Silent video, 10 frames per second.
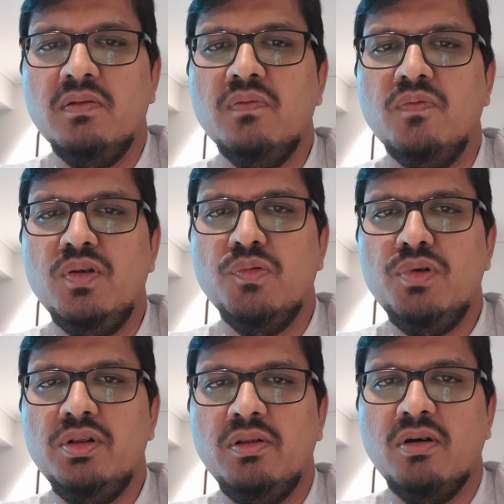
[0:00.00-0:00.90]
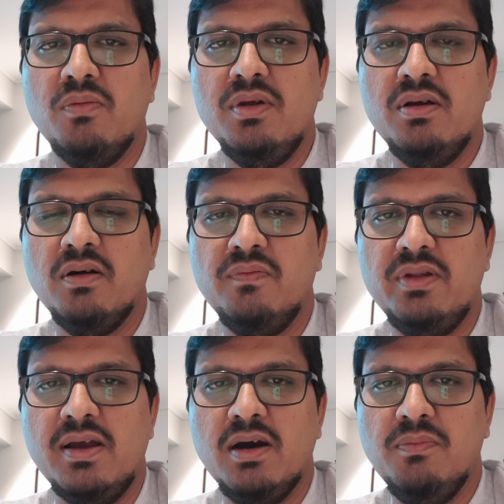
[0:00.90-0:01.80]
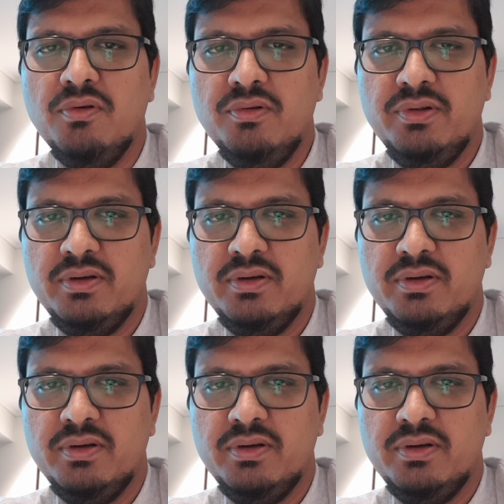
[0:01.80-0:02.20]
viewing lobby of the airport,